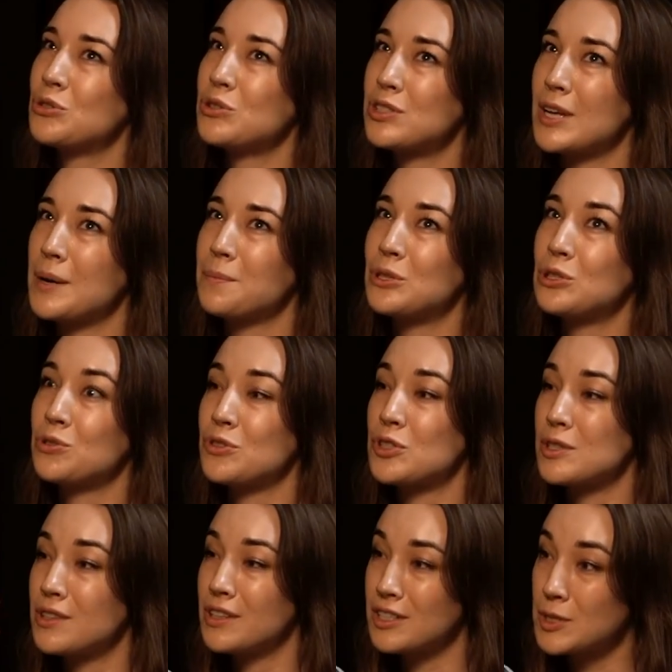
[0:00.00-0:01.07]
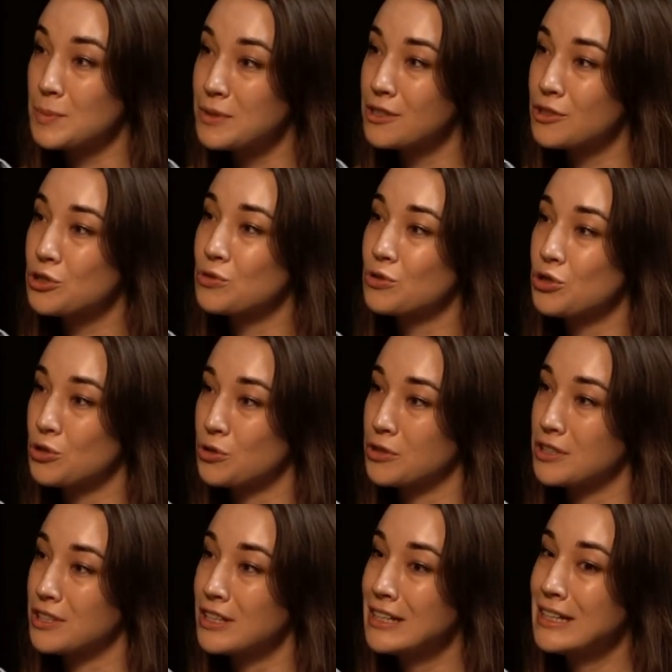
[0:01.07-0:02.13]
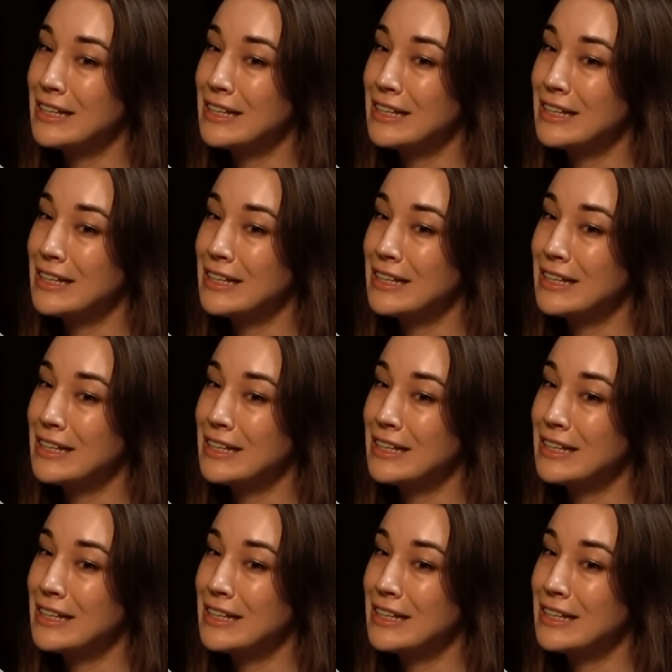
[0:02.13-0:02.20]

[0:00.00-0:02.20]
to step into their spiritual journey,